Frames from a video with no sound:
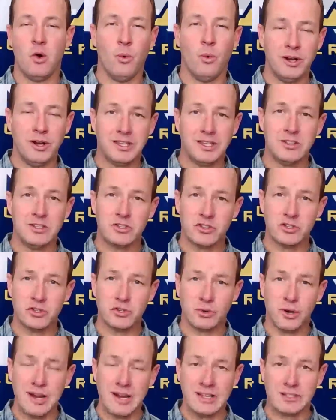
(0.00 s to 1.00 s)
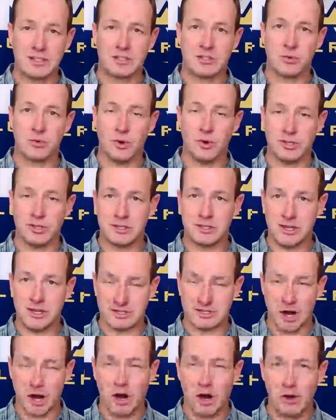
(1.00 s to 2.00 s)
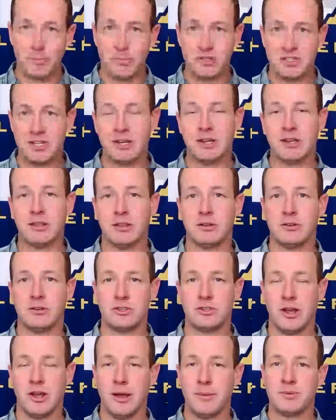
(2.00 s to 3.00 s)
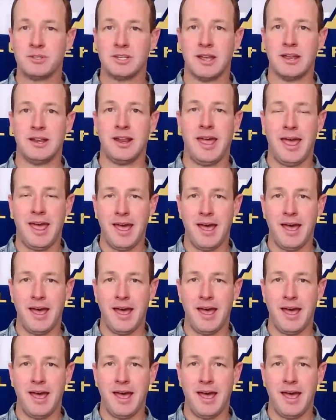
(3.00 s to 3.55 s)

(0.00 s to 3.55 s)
What constraints does our particular job site